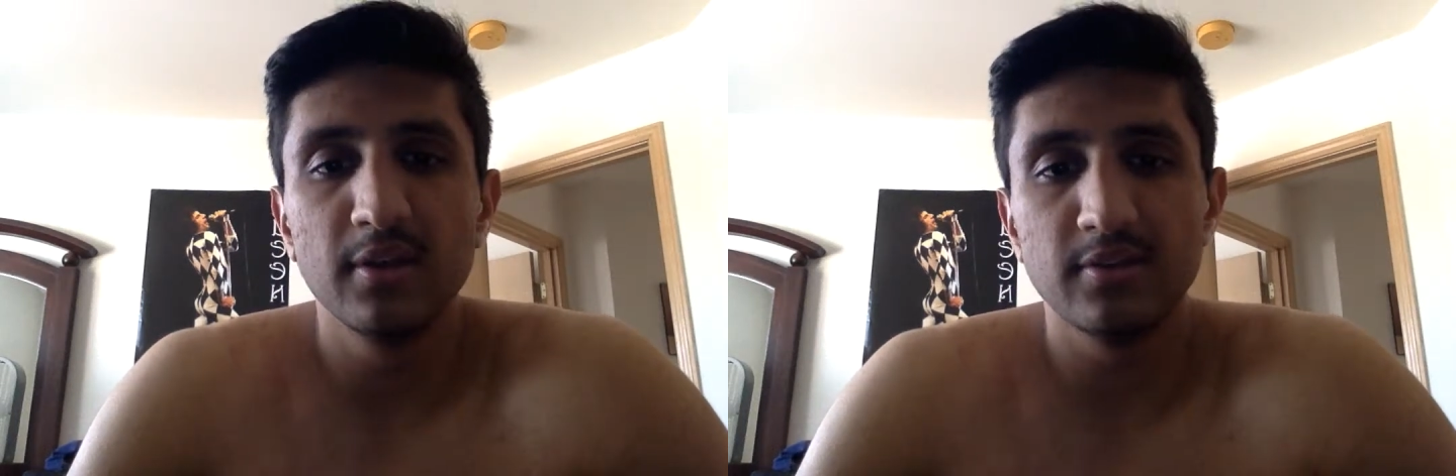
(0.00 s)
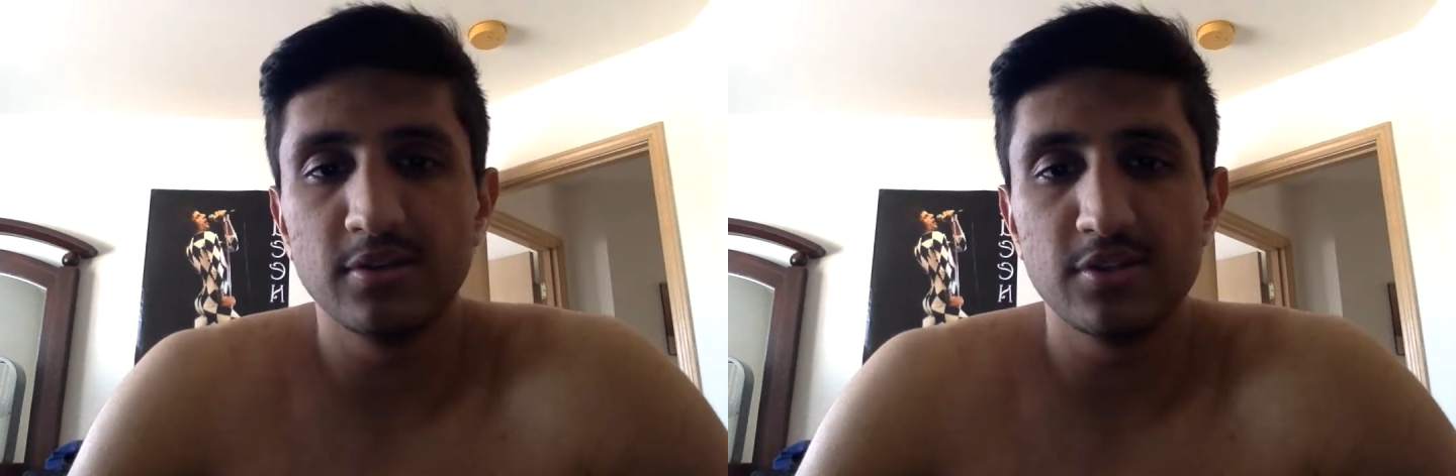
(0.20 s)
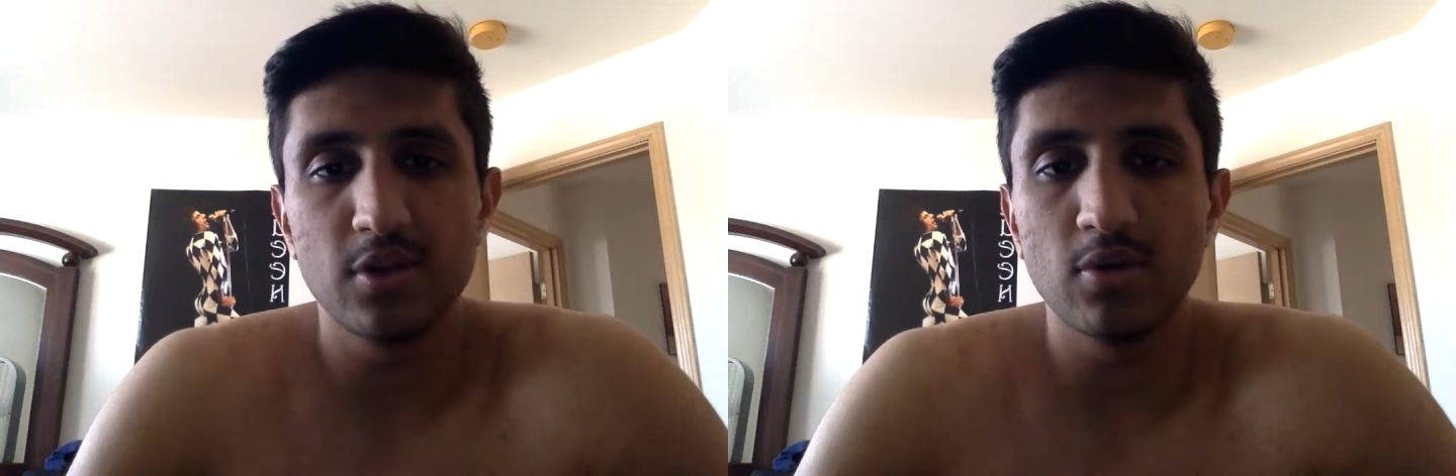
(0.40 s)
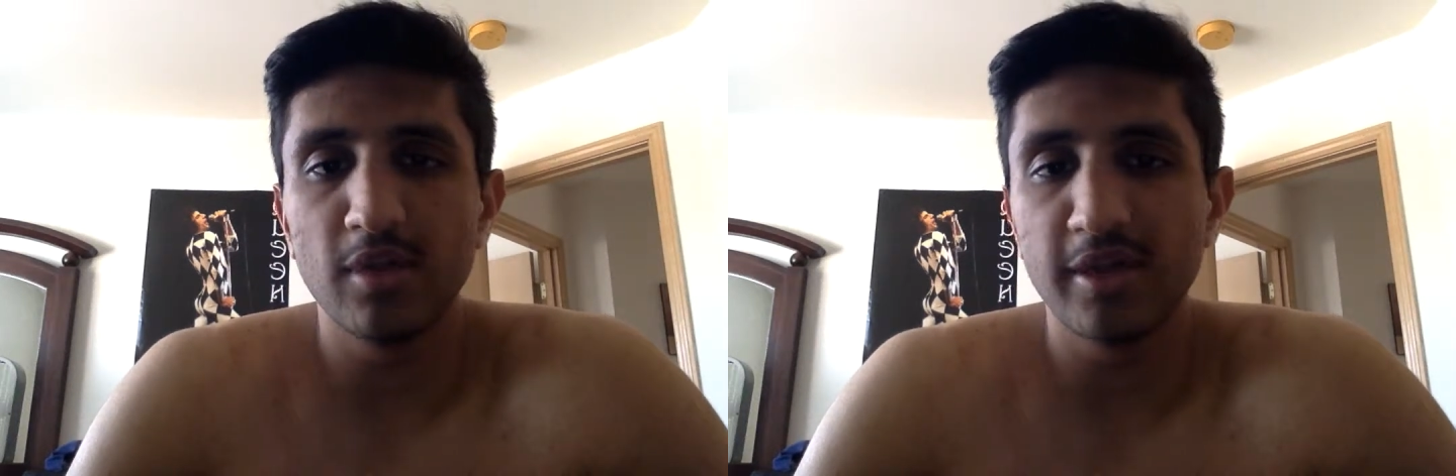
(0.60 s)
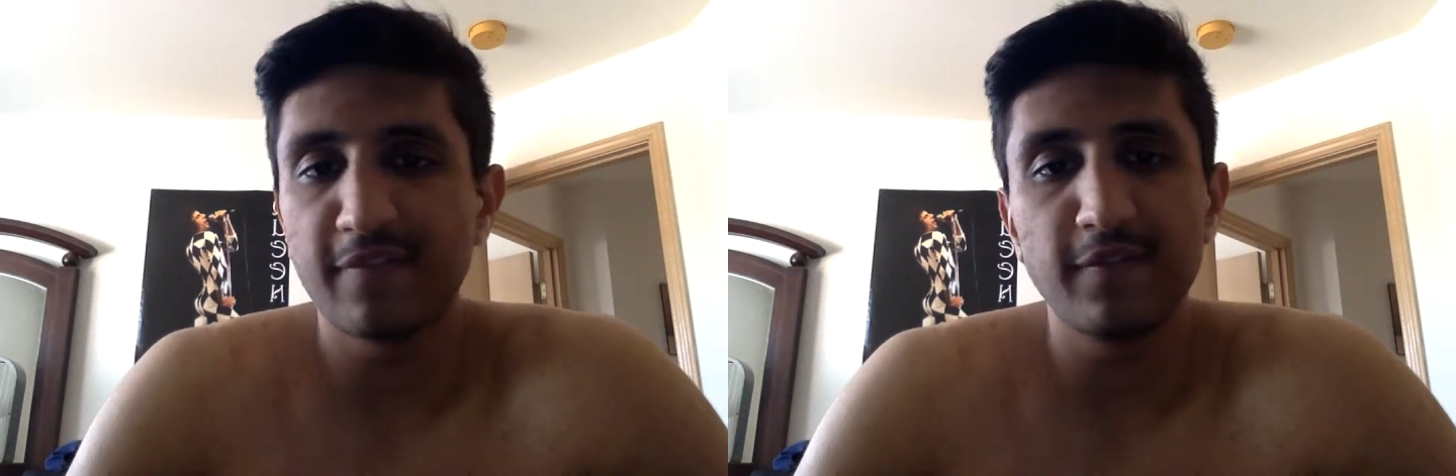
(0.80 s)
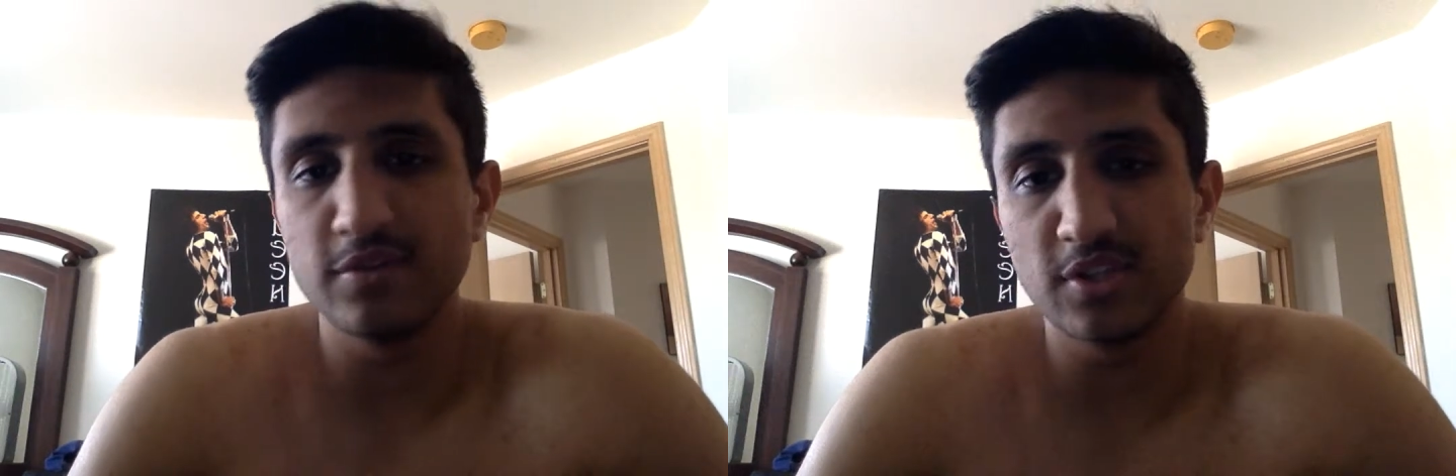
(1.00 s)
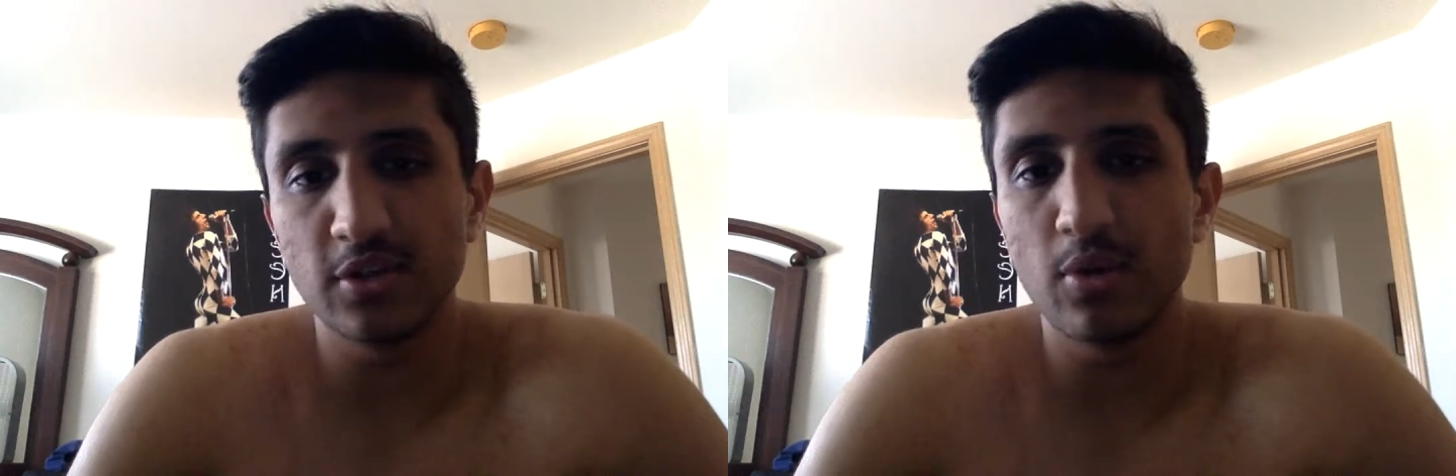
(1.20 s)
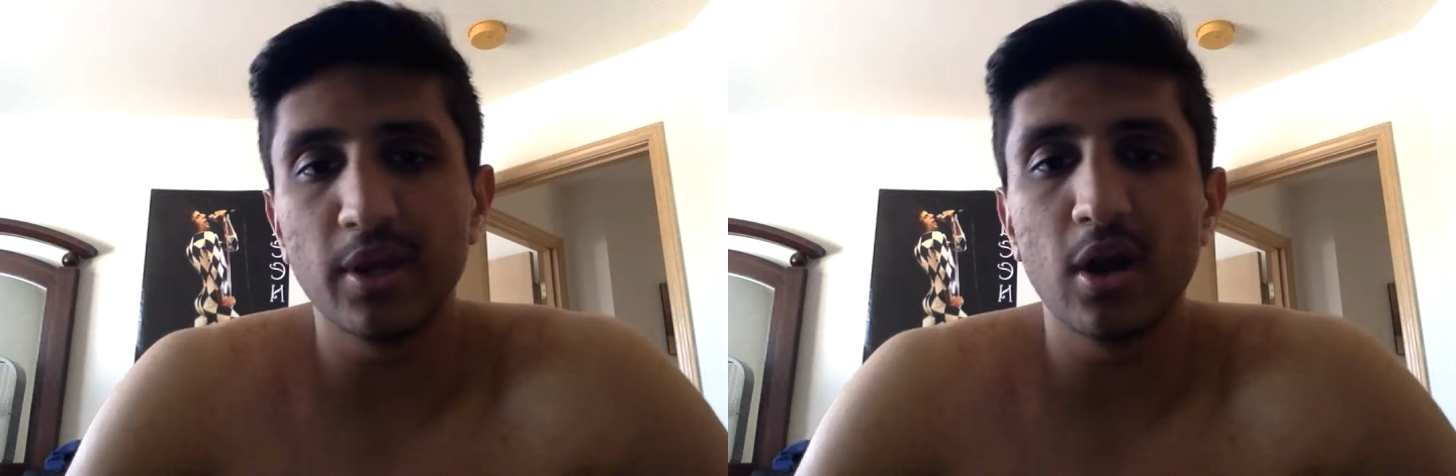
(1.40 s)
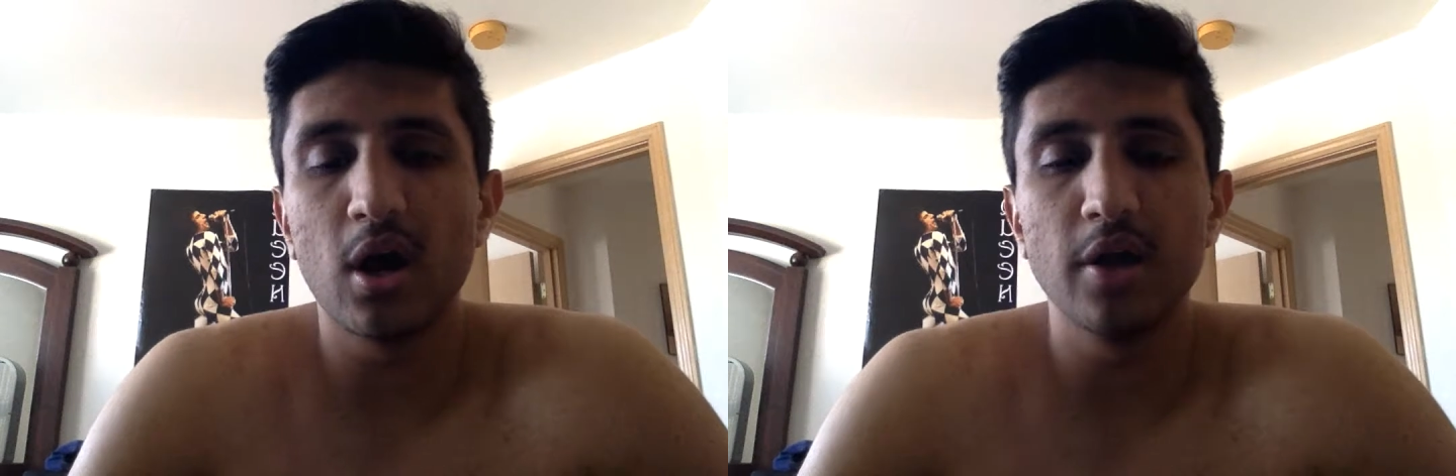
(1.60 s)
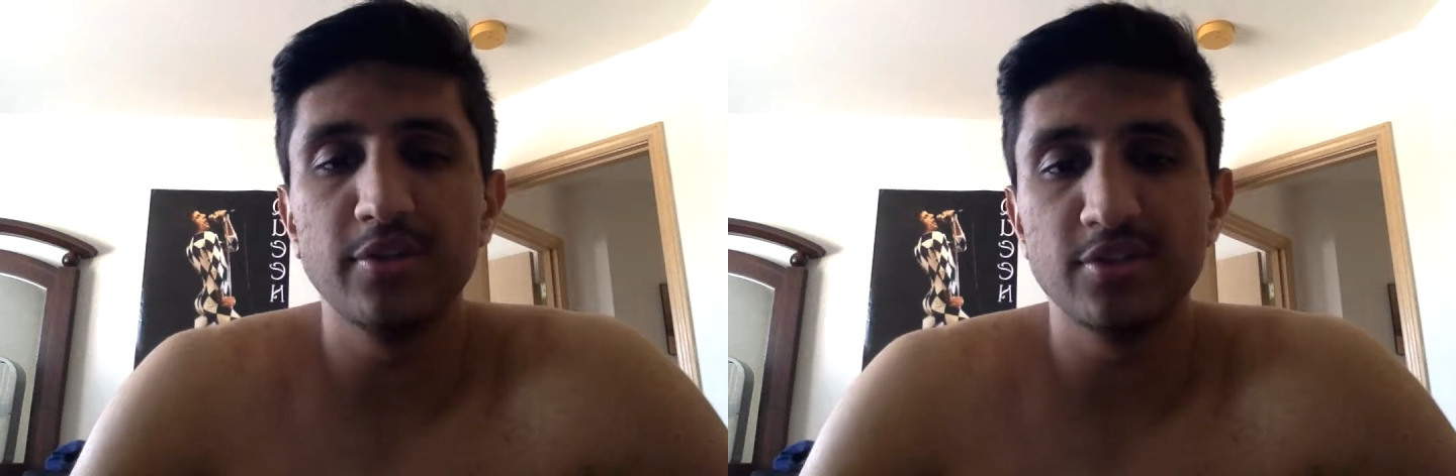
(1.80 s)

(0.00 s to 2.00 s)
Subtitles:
There's no like fusing going on.